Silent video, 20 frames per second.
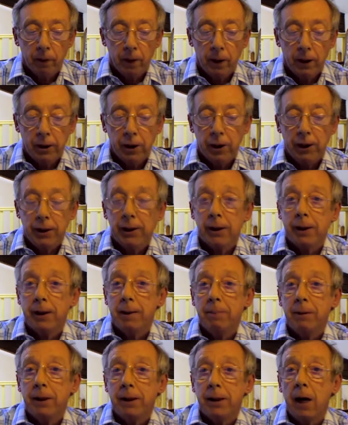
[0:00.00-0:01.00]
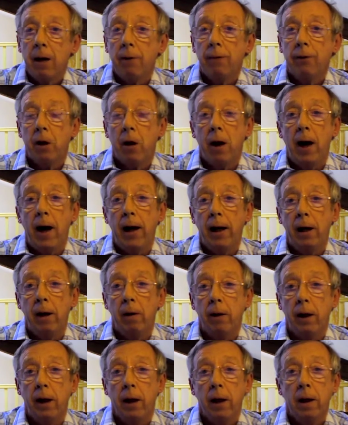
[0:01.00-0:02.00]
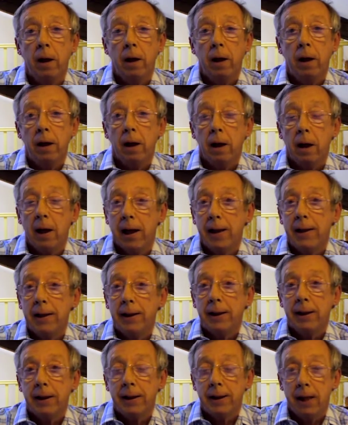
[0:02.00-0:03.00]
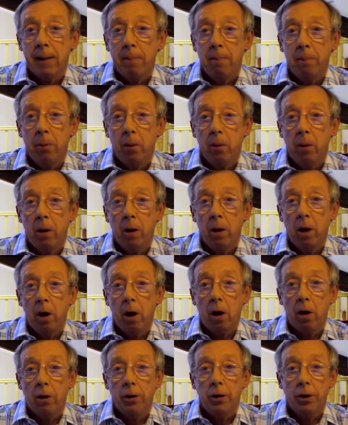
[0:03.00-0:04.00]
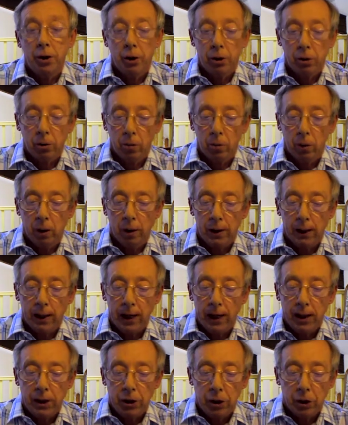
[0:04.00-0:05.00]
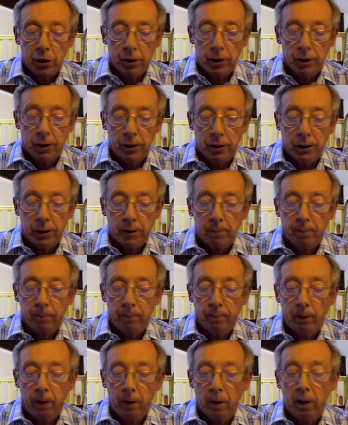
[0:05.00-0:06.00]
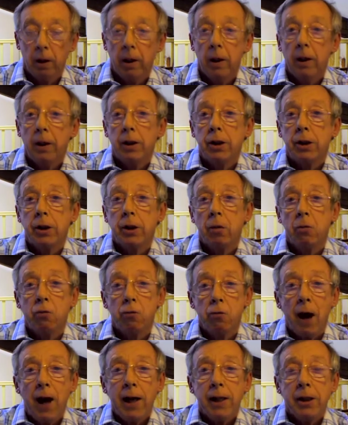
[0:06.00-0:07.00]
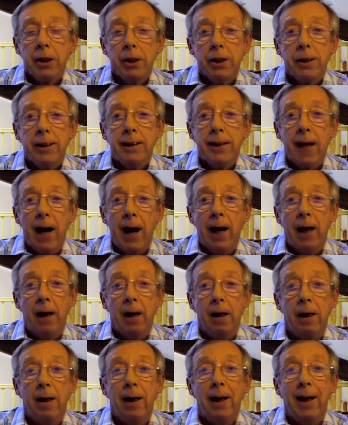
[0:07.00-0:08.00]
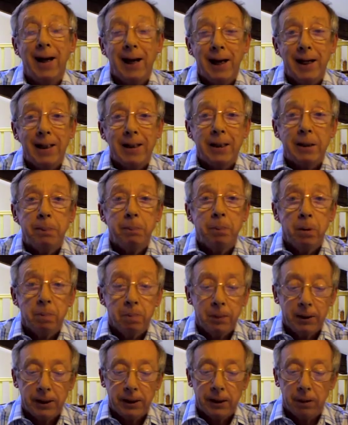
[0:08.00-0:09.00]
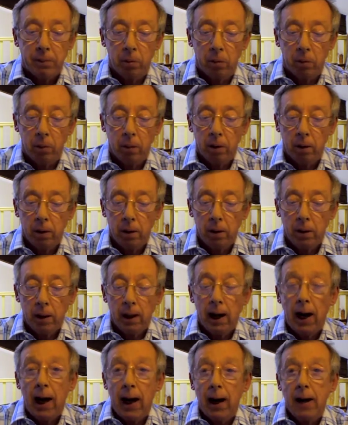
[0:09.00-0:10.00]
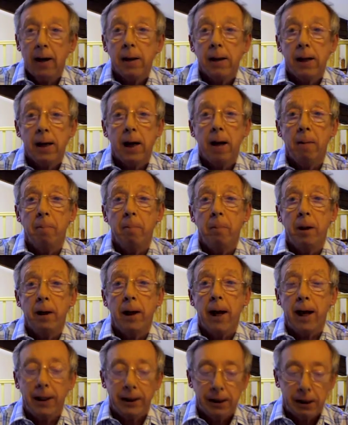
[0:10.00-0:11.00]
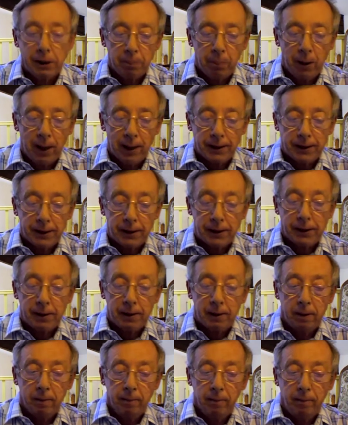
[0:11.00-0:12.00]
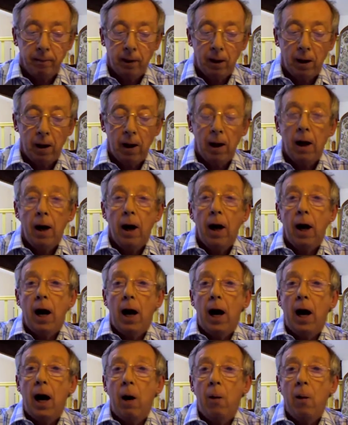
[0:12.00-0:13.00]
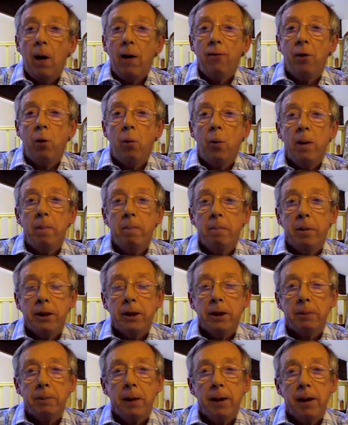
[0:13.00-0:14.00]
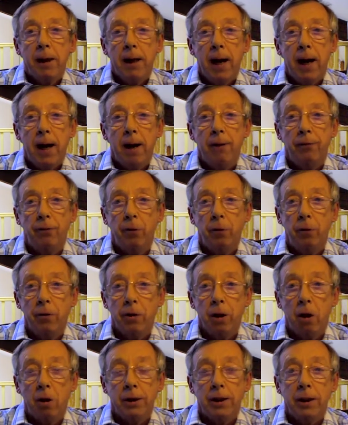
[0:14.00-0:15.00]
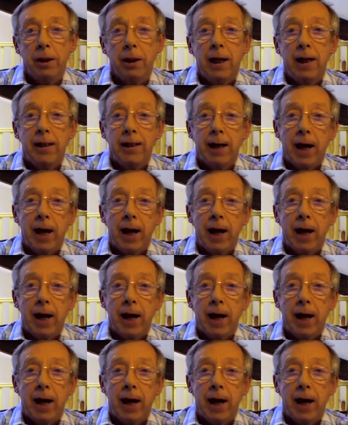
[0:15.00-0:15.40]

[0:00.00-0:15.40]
Jesus himself got angry and cleansed the temple on 2 occasions. So righteous anger is permissible and can be expressed. However, we must be careful not to let